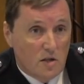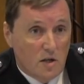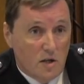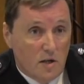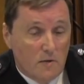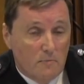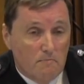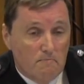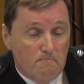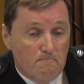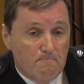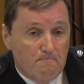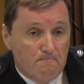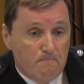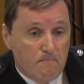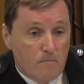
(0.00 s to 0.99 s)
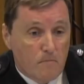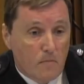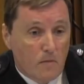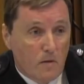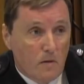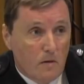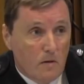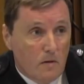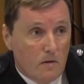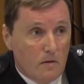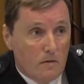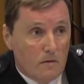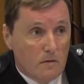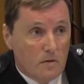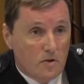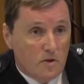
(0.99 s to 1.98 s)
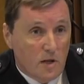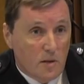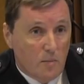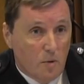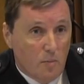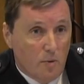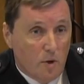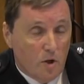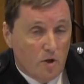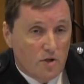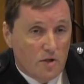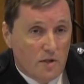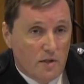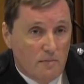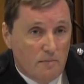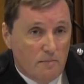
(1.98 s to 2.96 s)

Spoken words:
the stay put policy.